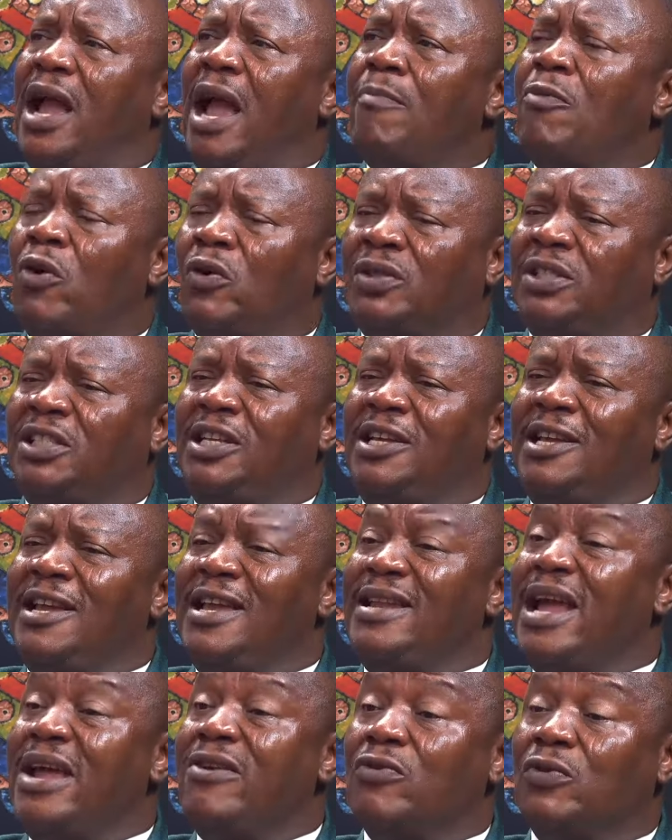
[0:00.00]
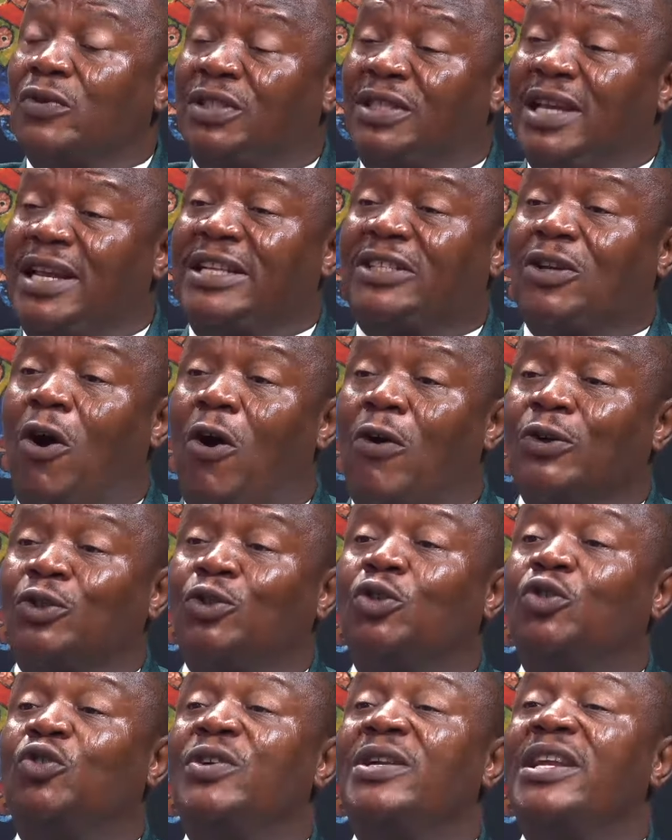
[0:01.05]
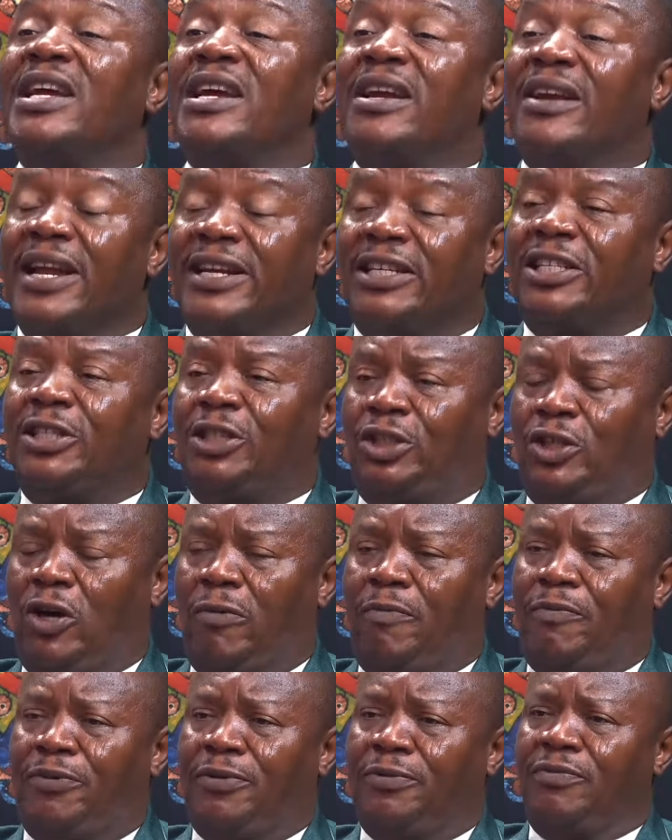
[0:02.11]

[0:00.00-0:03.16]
MOT in Enugu State is also doing a great job.